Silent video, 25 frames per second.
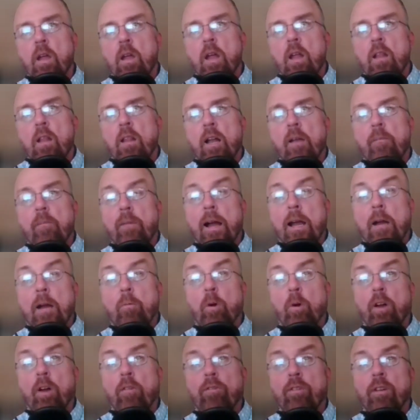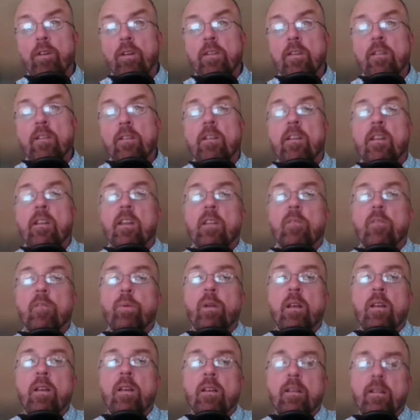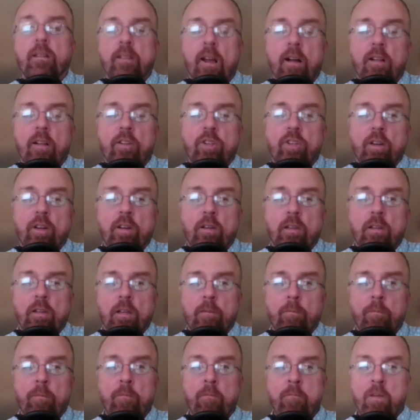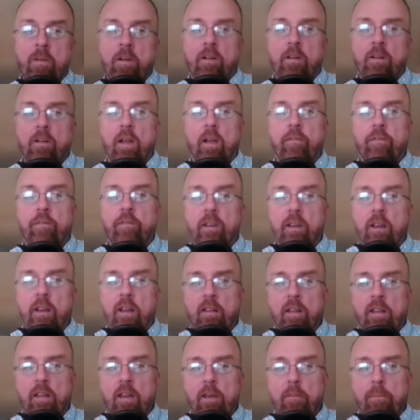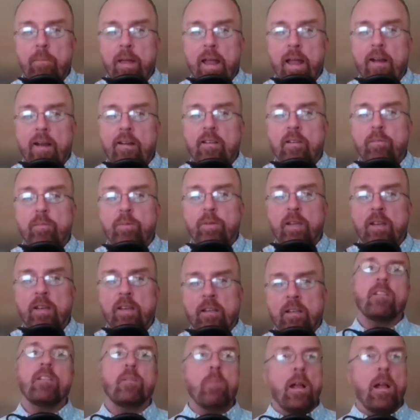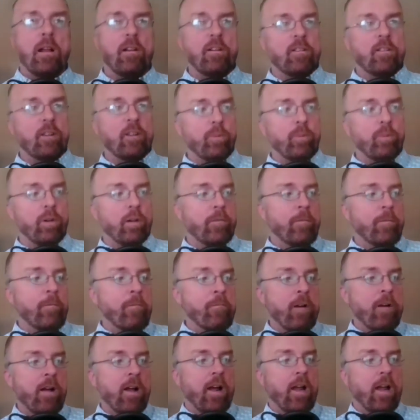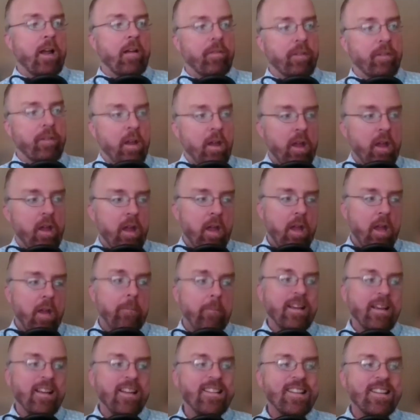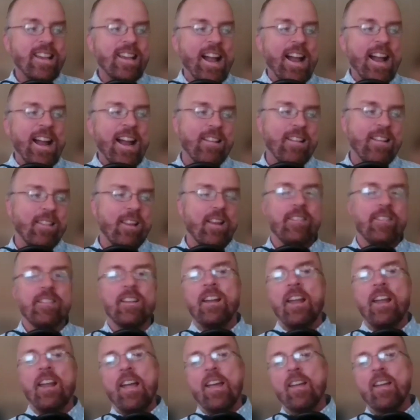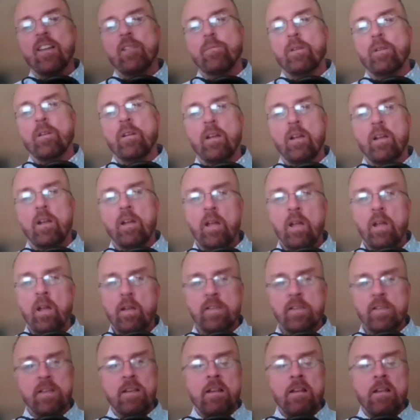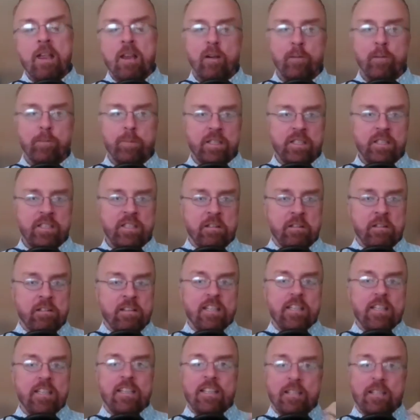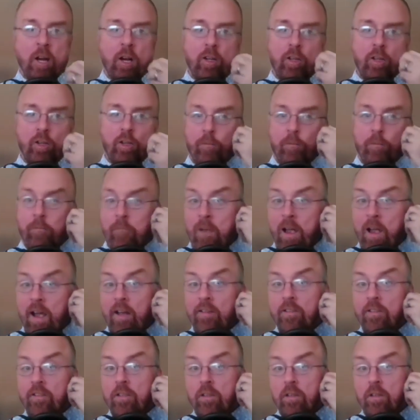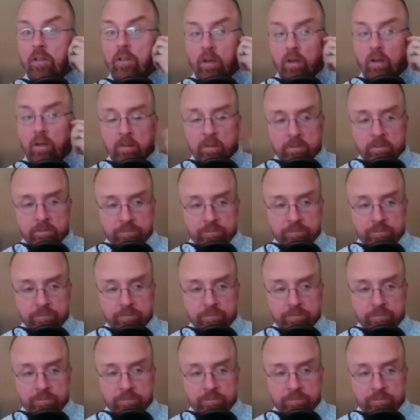And a lot of my work recently has been in South Jersey and Philadelphia on the impacts of particulate matter 2.5 and being tied to things like asthma, COPD, cardiovascular.